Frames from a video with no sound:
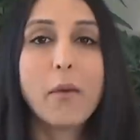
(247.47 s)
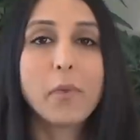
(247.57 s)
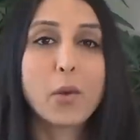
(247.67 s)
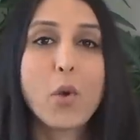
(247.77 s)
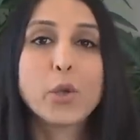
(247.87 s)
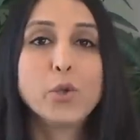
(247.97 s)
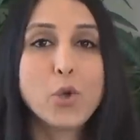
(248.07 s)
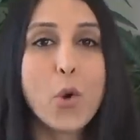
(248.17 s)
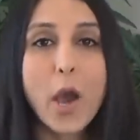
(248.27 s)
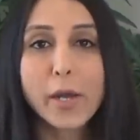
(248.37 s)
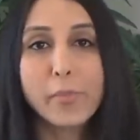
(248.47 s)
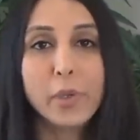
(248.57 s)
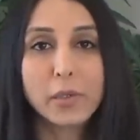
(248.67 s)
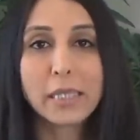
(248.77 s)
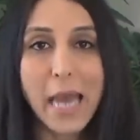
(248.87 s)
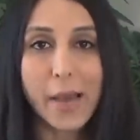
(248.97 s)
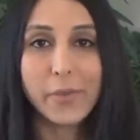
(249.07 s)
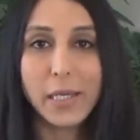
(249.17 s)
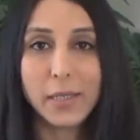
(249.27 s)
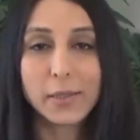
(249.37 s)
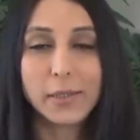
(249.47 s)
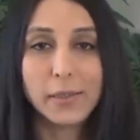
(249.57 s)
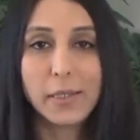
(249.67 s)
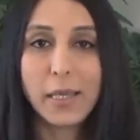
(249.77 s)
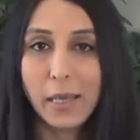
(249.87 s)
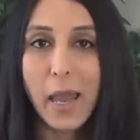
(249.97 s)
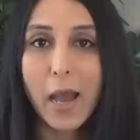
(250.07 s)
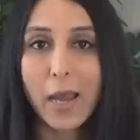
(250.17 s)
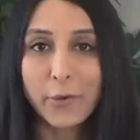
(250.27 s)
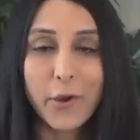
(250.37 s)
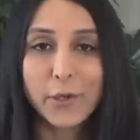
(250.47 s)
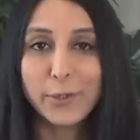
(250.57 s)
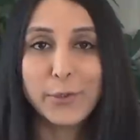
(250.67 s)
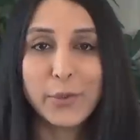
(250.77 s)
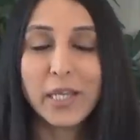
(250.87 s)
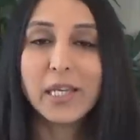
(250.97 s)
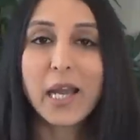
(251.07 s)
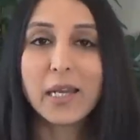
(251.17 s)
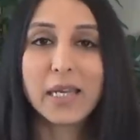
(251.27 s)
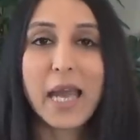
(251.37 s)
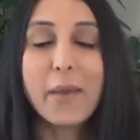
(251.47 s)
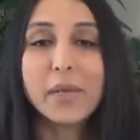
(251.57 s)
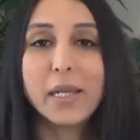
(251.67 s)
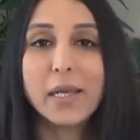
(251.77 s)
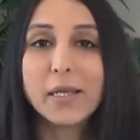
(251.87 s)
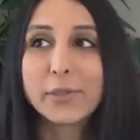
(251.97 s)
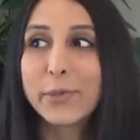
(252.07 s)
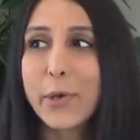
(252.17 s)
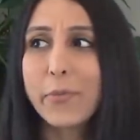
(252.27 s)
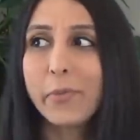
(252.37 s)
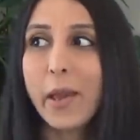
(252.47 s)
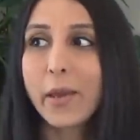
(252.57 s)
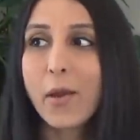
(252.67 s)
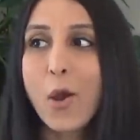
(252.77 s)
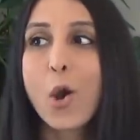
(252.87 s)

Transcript: I'm like, well, you know how to build cabinets. He's like, yeah, I know how to do any kind of cabinet. So I'm like,